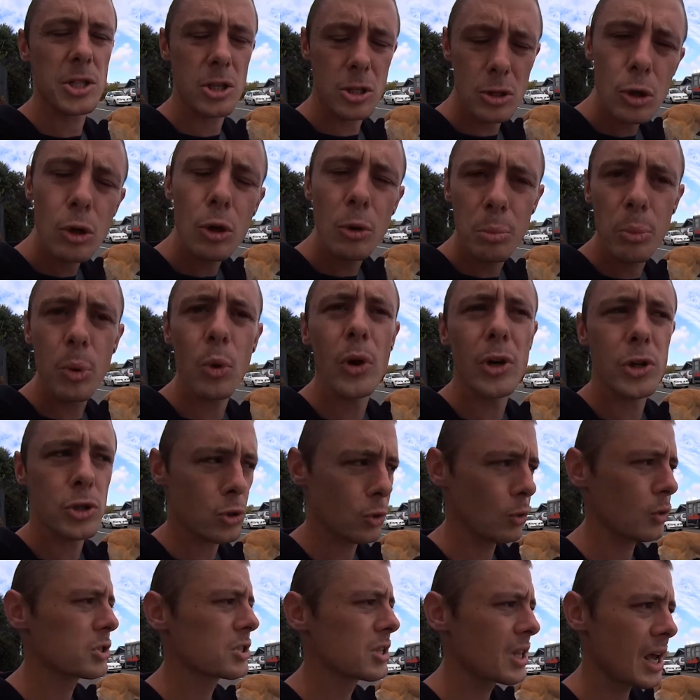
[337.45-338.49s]
just good boy
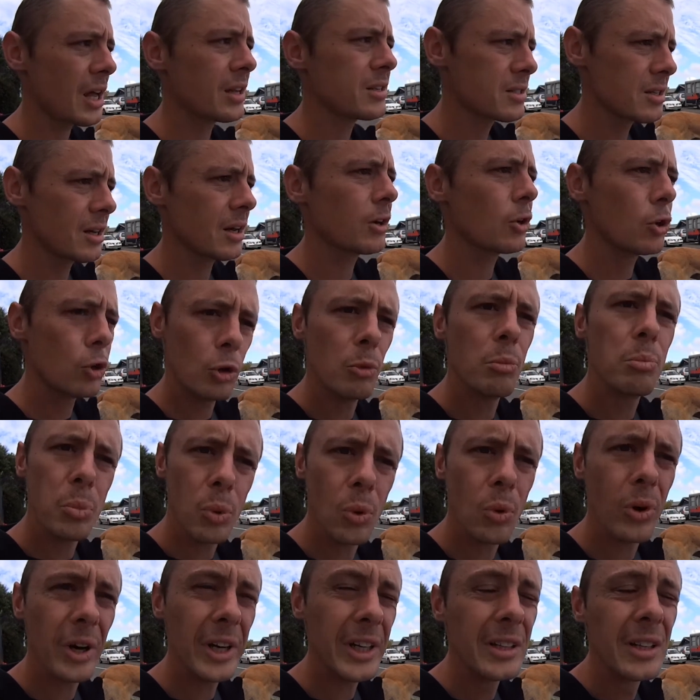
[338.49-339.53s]
George, that's it, good
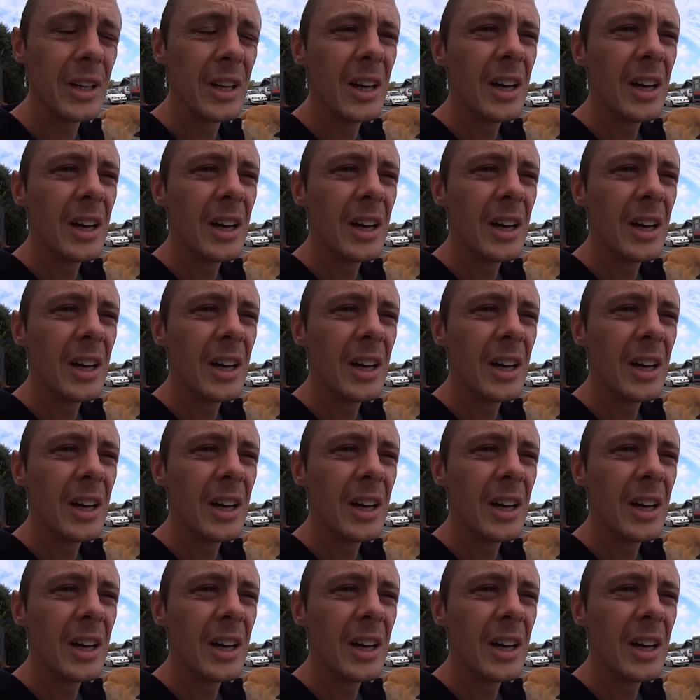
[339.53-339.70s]
boy.